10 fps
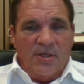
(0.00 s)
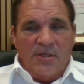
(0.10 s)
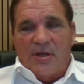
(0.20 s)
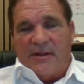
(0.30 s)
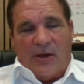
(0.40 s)

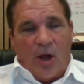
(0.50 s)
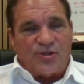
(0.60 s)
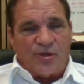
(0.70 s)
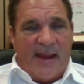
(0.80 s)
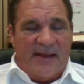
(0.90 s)
You know, they
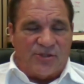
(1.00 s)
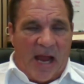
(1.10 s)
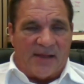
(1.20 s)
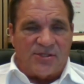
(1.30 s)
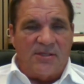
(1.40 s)
lost Jermaine
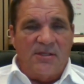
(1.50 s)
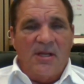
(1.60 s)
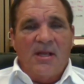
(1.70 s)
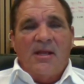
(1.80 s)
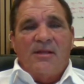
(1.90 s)
Johnson.
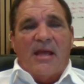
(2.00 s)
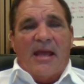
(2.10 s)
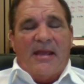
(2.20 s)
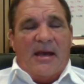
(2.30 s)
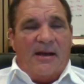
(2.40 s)

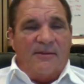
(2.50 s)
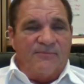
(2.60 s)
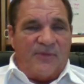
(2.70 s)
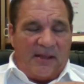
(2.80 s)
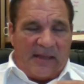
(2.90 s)
They
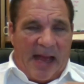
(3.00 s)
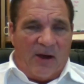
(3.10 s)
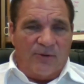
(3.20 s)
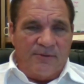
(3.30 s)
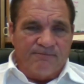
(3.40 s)

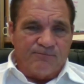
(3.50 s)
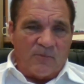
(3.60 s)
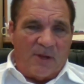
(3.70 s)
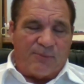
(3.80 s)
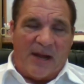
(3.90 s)
allowed
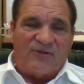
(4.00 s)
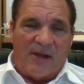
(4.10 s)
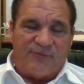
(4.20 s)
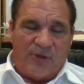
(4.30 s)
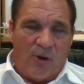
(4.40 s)
Bryce
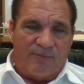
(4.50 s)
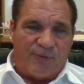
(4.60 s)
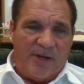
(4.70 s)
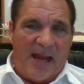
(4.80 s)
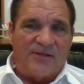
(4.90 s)
Huff to go in
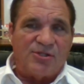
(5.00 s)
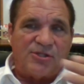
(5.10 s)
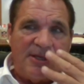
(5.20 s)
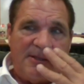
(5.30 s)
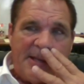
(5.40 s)
free
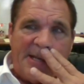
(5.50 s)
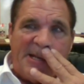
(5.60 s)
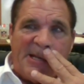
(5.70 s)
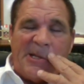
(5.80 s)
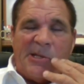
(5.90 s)
agency.
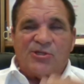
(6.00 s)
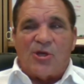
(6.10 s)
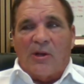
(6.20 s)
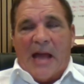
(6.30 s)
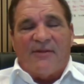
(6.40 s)

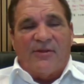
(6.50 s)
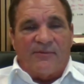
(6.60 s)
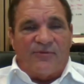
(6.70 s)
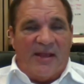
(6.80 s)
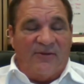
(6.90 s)
So a lot of the
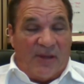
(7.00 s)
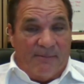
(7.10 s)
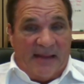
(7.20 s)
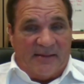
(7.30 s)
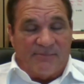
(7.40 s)
things that
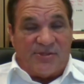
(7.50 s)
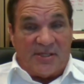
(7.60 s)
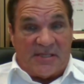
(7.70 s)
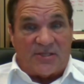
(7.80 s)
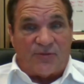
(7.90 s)
made them
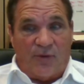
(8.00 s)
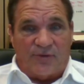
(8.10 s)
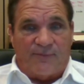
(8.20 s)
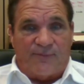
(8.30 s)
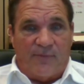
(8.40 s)
successful
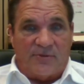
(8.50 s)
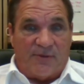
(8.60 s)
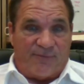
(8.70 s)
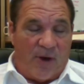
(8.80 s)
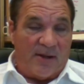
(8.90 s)
as
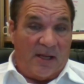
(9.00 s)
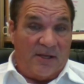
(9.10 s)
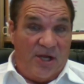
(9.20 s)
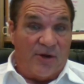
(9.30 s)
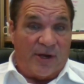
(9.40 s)
a front a
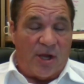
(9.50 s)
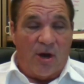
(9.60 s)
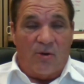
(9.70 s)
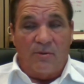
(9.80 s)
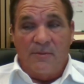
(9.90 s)
year
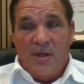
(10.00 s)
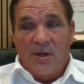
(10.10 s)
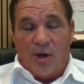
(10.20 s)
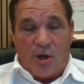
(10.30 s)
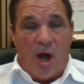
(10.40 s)
ago
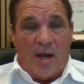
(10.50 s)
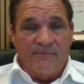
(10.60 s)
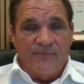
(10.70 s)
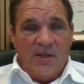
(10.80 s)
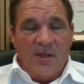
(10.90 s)
are gone.
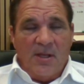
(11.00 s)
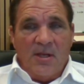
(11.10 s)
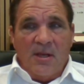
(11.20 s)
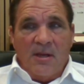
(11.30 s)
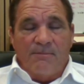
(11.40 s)

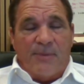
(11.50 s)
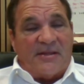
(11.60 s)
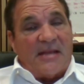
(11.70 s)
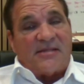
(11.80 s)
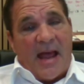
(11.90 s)
But
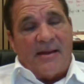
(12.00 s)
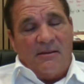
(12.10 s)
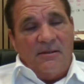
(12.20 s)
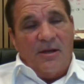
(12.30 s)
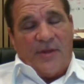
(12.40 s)
they signed,
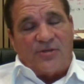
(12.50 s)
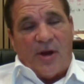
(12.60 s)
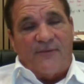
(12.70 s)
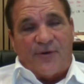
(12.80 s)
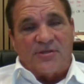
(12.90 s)
you know, they
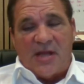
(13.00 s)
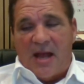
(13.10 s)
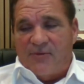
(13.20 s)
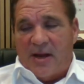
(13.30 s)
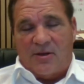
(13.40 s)
traded for
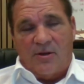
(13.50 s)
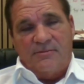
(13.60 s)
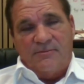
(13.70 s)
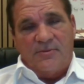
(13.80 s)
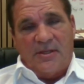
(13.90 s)
Haason Reddick
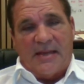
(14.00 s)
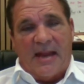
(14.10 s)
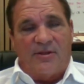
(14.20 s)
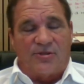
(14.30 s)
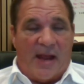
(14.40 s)
on the day
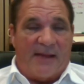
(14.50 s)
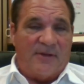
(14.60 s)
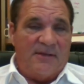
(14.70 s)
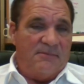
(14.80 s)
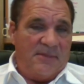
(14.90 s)
of the draft,
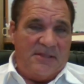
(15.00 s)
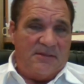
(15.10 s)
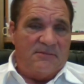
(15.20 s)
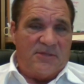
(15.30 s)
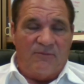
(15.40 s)
and he
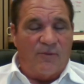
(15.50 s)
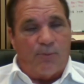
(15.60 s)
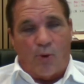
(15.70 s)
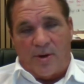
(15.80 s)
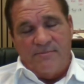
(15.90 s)
didn't
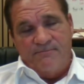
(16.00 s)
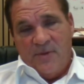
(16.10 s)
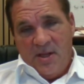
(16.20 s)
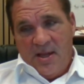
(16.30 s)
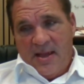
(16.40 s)
report and
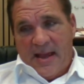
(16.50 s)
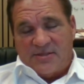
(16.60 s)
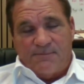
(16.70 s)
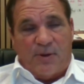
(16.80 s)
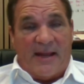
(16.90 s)

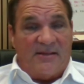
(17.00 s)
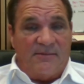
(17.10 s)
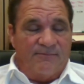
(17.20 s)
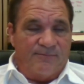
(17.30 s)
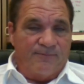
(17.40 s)
hasn't played.
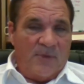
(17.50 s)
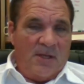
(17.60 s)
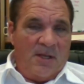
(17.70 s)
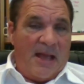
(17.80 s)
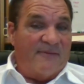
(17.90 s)

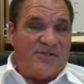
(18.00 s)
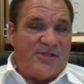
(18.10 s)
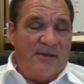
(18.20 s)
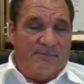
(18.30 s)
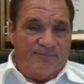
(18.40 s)
Haven't
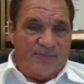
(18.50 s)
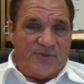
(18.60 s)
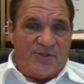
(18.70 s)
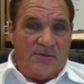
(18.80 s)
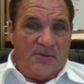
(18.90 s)
seen him
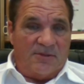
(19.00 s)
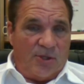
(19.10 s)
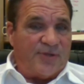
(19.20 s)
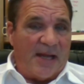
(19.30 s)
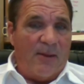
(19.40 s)

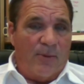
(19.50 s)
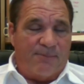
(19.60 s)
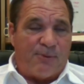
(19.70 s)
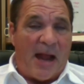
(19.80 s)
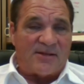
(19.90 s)
until today when he
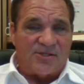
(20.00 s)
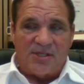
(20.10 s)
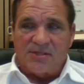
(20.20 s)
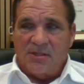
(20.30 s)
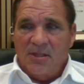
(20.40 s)

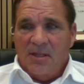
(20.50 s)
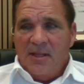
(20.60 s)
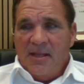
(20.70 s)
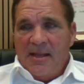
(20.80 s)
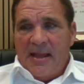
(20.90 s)
practices.
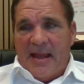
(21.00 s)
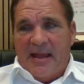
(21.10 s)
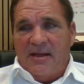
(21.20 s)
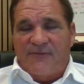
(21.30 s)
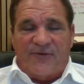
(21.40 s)

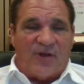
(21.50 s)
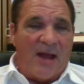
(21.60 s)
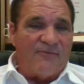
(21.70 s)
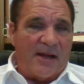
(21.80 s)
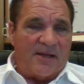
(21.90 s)
And if
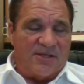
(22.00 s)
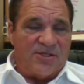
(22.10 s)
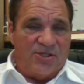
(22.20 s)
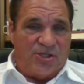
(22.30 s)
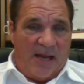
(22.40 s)
Haason Reddick is
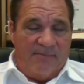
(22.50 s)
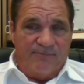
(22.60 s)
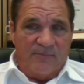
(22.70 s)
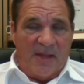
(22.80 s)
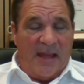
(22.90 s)
in shape,
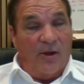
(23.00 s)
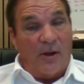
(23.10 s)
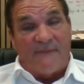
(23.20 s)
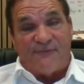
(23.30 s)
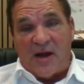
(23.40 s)
and he'll
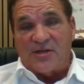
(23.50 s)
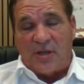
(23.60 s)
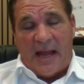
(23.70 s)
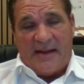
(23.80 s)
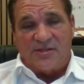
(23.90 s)
have fresh
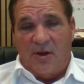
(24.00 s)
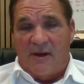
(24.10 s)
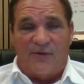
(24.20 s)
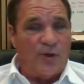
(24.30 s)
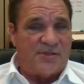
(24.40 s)
legs, he'll
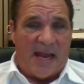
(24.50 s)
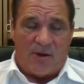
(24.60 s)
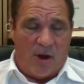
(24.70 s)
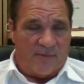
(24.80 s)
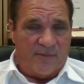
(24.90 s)
have a good
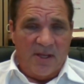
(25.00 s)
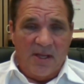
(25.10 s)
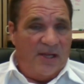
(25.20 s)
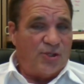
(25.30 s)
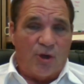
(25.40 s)
takeoff.
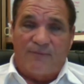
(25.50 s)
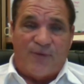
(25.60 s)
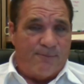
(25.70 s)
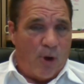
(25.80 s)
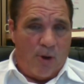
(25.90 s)
He's a good
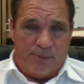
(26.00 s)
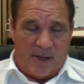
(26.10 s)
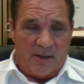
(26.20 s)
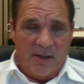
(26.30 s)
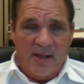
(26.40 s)
football
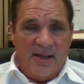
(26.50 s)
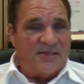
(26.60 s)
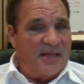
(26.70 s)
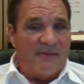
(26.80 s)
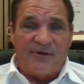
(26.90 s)
player.
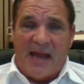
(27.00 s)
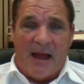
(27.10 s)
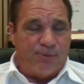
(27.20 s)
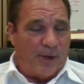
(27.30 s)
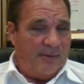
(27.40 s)
He's an every
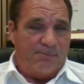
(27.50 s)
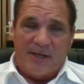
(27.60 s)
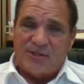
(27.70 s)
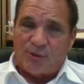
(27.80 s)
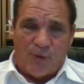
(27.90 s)
down player. He
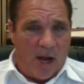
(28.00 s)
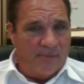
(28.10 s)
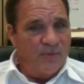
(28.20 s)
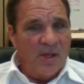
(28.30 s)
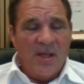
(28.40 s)
plays the
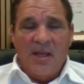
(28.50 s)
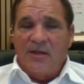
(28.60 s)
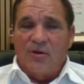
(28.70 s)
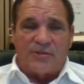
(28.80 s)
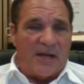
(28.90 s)
run.
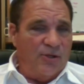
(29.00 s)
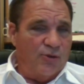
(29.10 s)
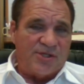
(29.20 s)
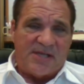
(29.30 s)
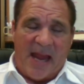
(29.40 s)
He knows how to
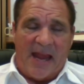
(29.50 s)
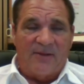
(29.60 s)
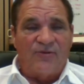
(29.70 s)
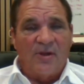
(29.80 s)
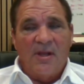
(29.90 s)
use his
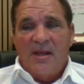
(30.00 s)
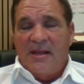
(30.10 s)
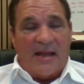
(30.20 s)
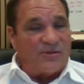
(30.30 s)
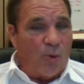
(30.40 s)
hands. He
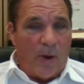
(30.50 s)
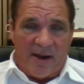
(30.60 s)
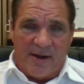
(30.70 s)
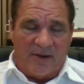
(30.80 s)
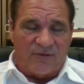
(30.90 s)
has
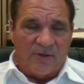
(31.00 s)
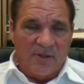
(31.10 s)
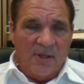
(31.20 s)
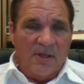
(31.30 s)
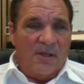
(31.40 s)
awareness.
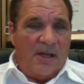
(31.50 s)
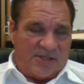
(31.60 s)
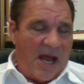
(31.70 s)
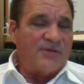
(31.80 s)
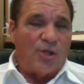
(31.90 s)

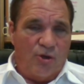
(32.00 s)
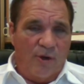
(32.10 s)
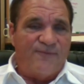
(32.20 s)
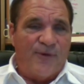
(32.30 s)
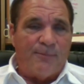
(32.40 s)
Hassan's a
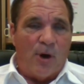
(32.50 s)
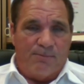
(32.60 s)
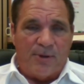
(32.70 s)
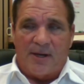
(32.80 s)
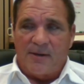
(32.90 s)
good football
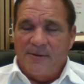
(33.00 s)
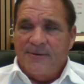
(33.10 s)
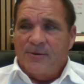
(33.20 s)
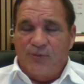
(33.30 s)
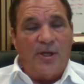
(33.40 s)
player,
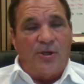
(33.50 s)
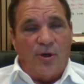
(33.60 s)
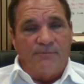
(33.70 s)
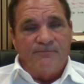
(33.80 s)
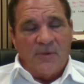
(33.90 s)
really good.